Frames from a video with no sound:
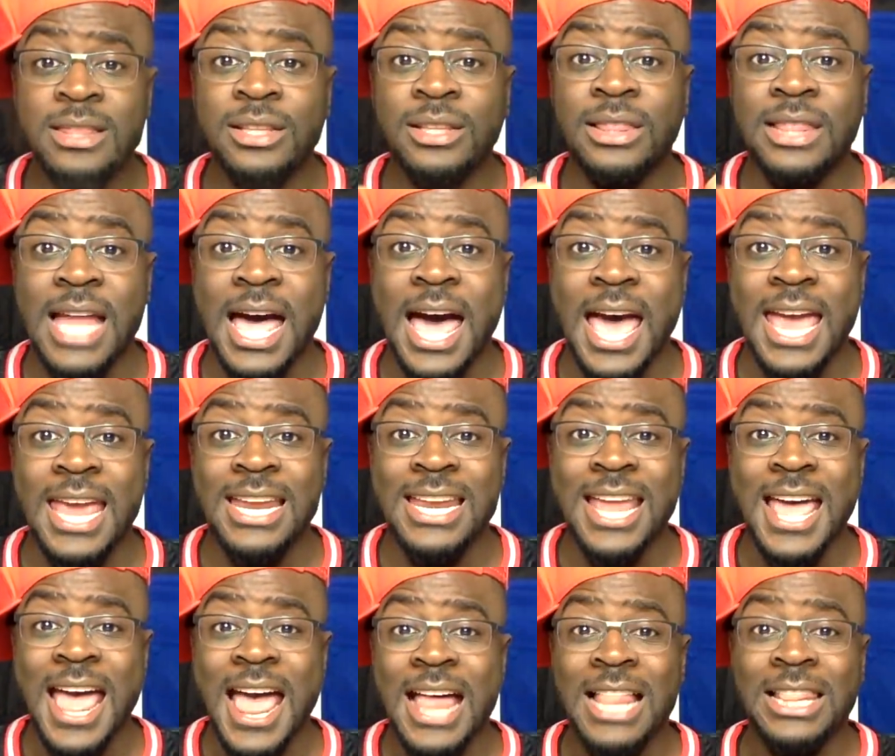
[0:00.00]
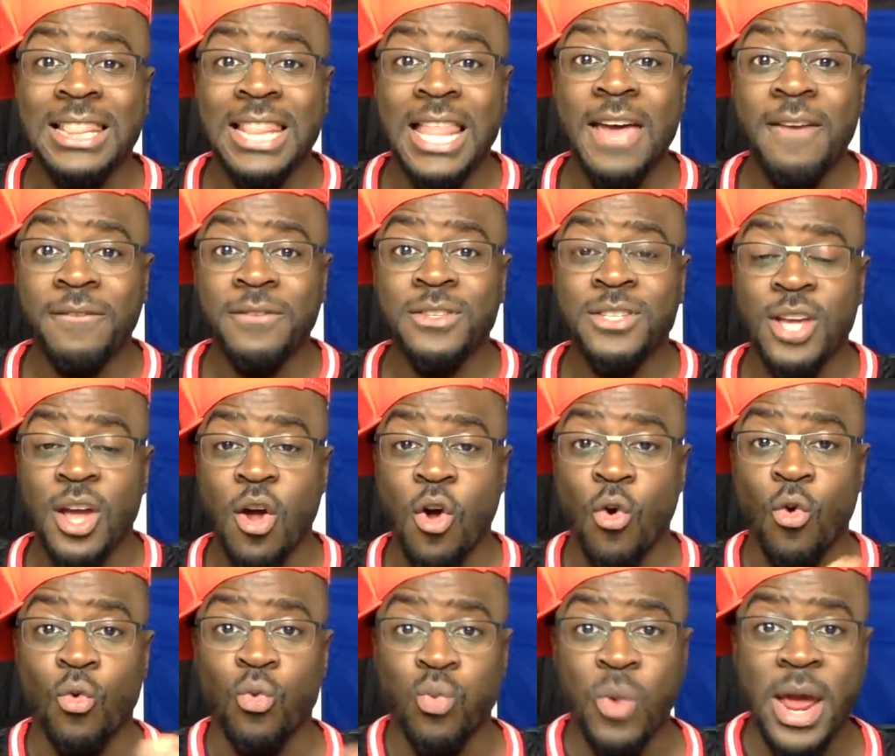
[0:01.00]
the line left,
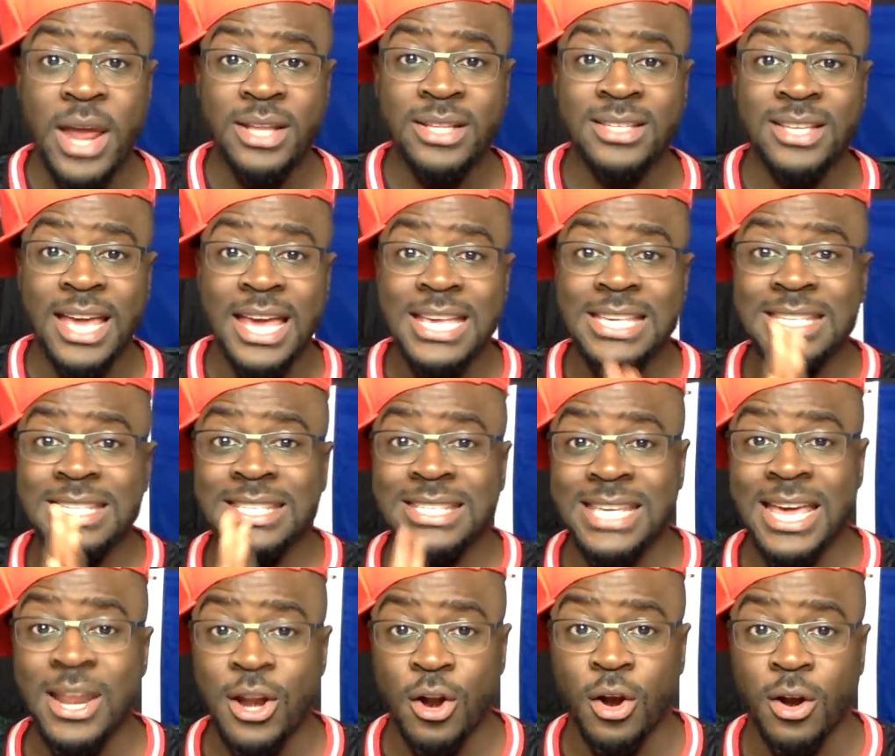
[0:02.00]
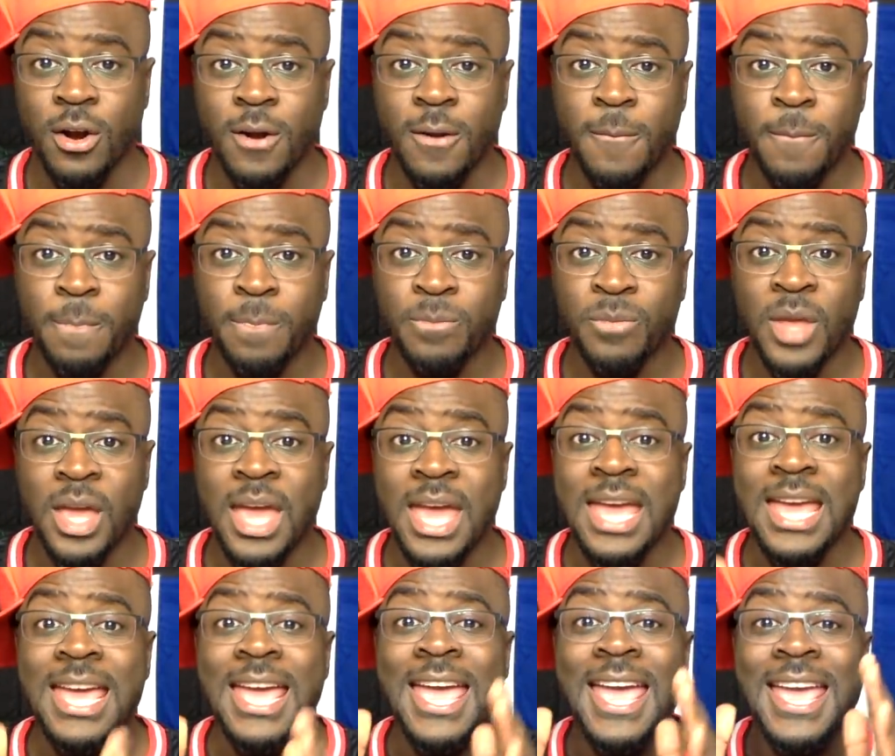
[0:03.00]
right, center.
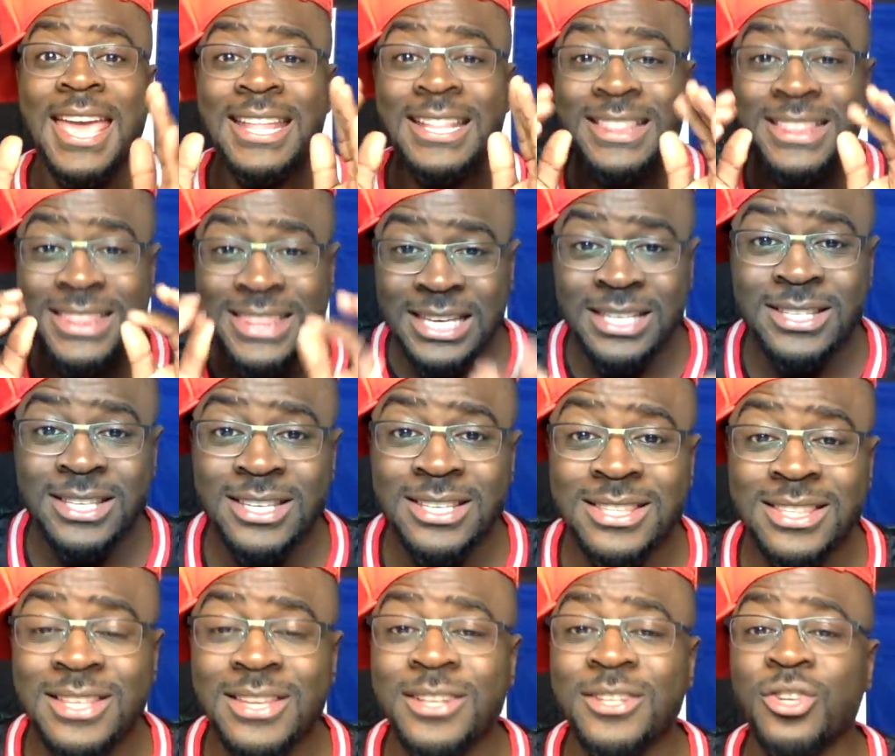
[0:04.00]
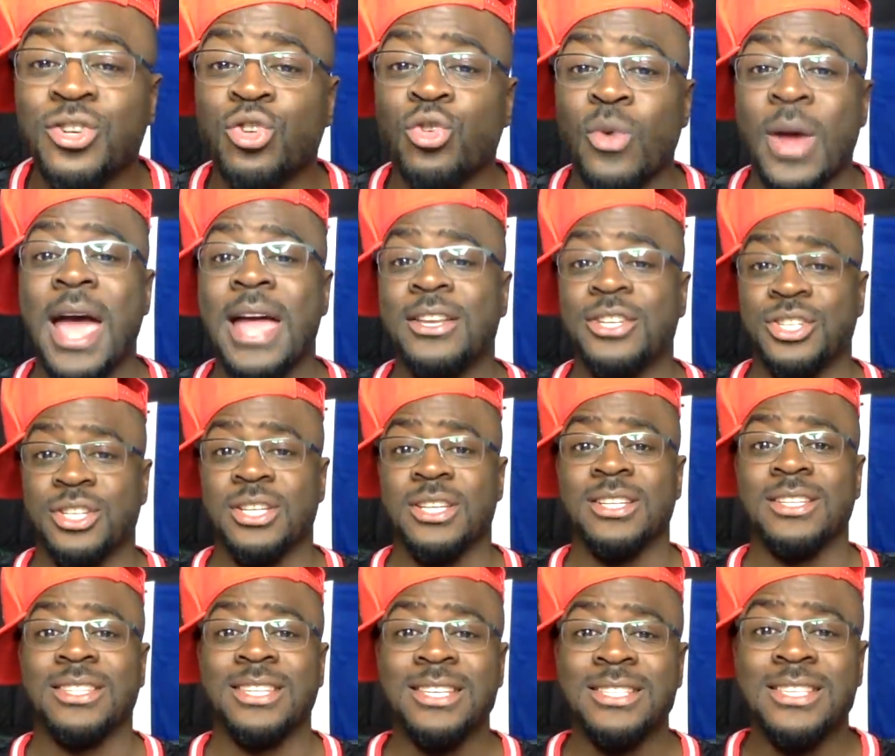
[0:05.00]
This is the tragedy.
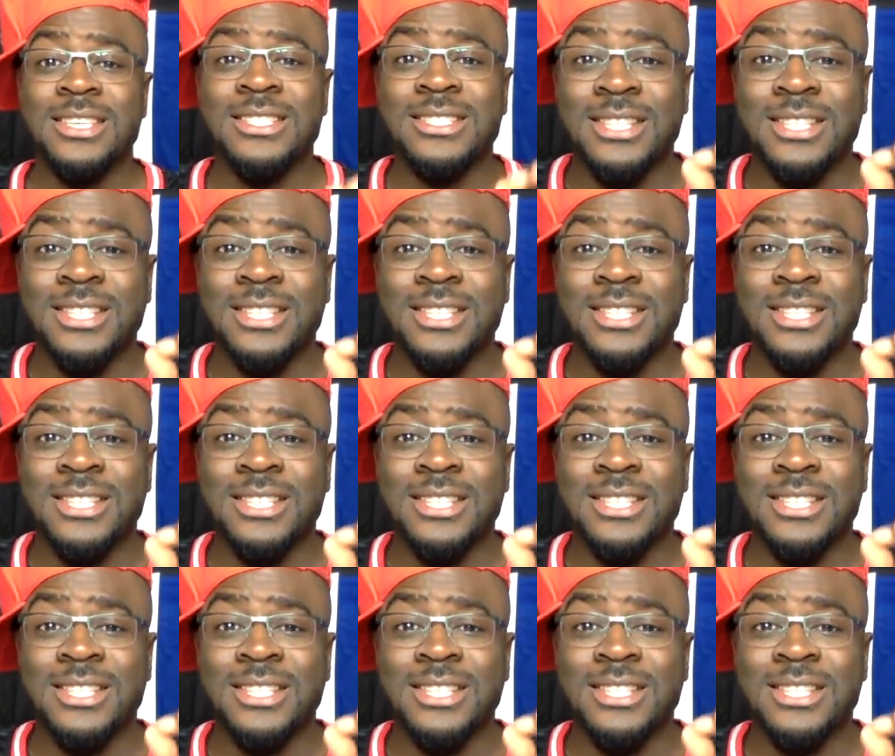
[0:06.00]
This is